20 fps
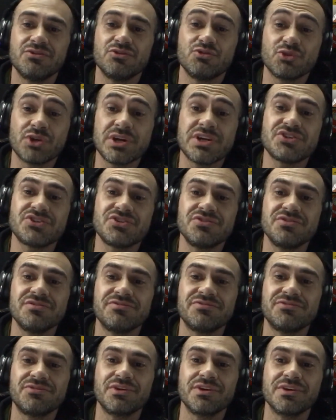dress
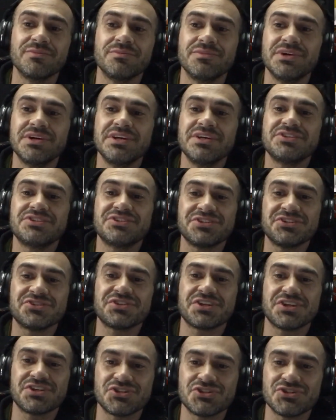uniform
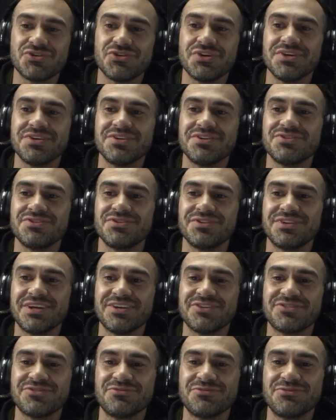since I joined in
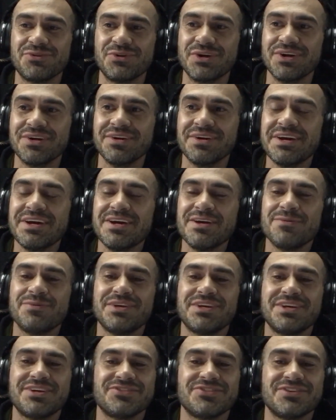2004,
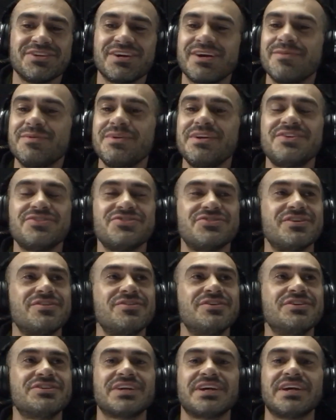because the Army is
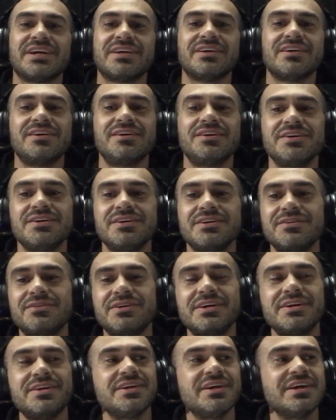always like, oh, you know
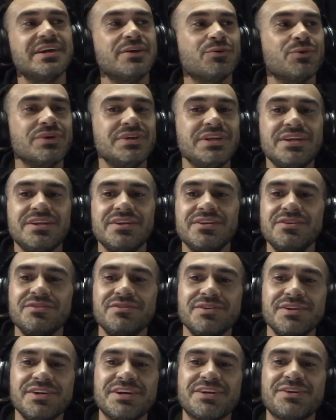what? We need a
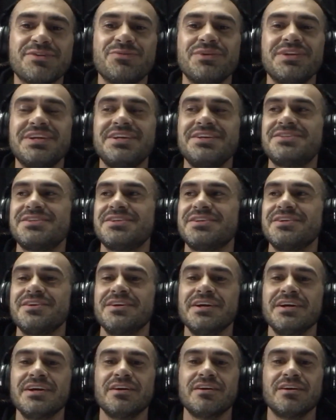new look. We're
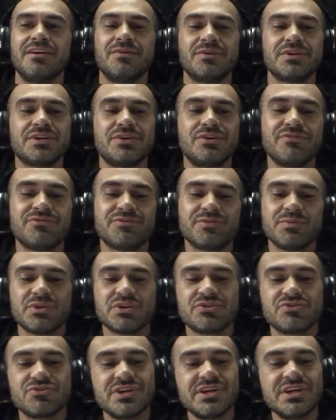going from
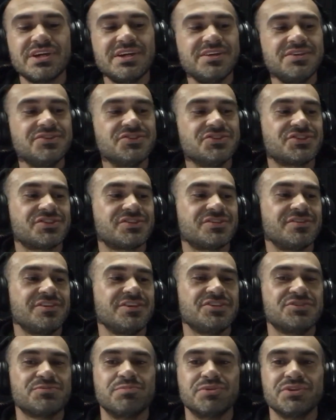the greens to
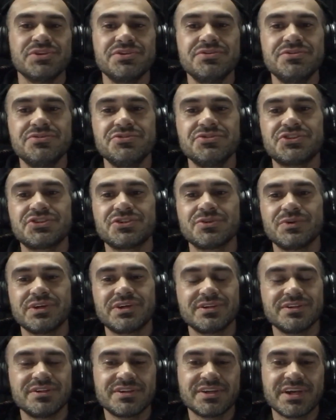these blues so we
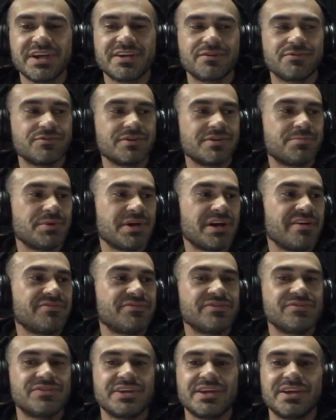can look like a
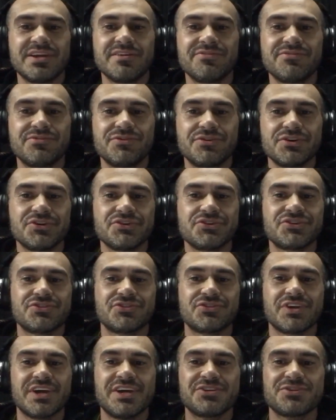ripoff of the Air
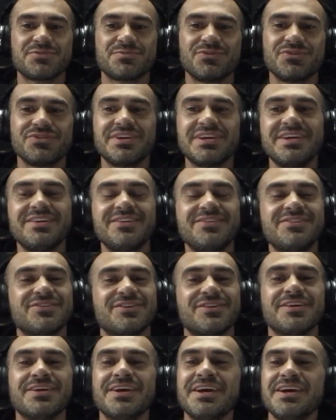Force / Marines,
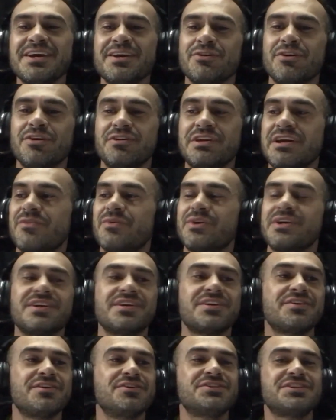or, oh, now we're going
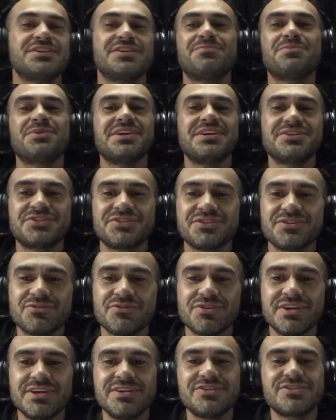to go to the pinks and
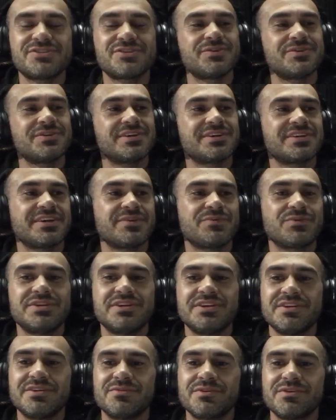greens so we look like we
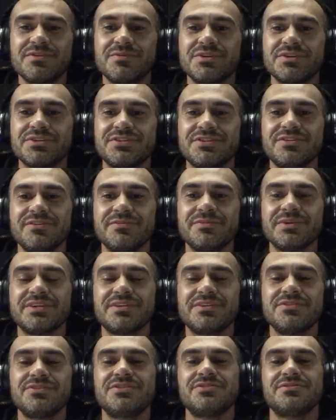did in World War II. I'm
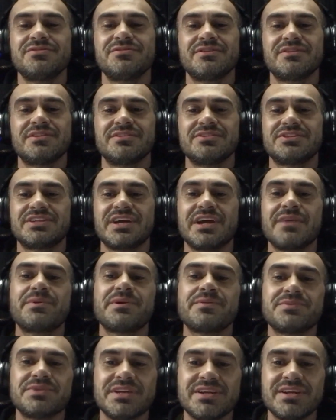like, dude, stop
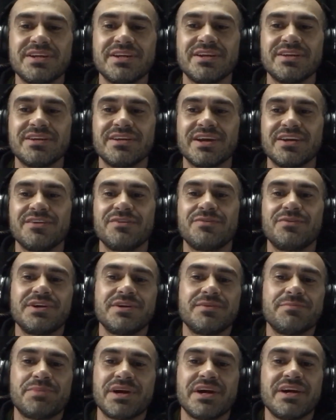updating it. I don't
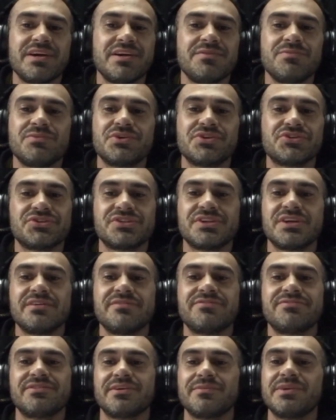want to buy any more
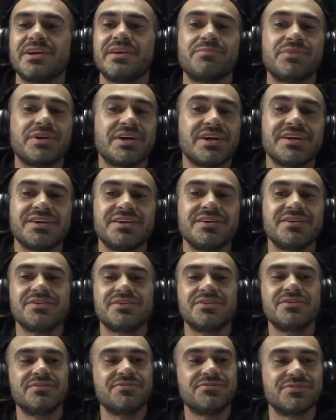stuff. I'm not buying another
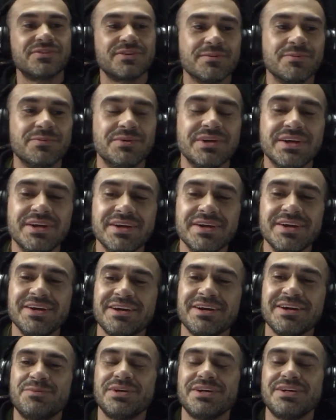uniform.
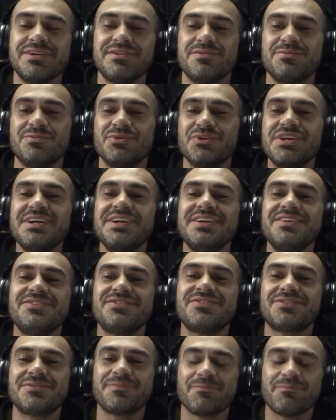But the
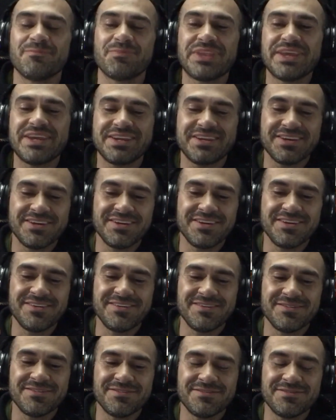Marines, they
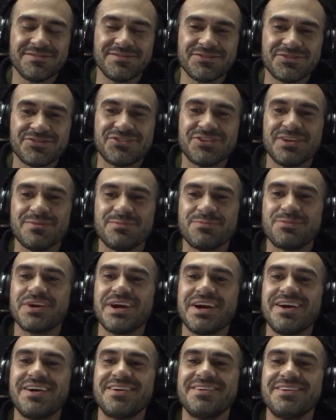can sit
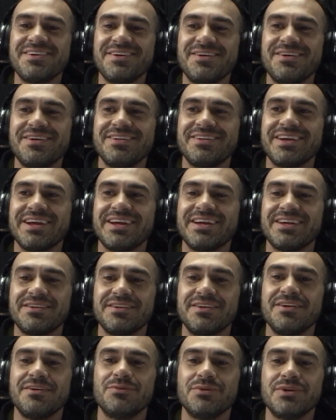proud knowing like,
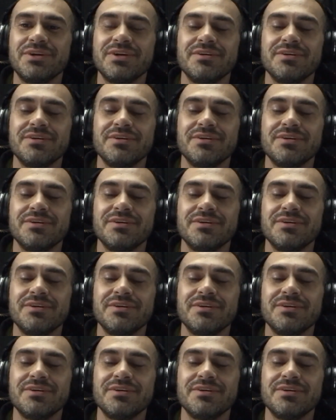no,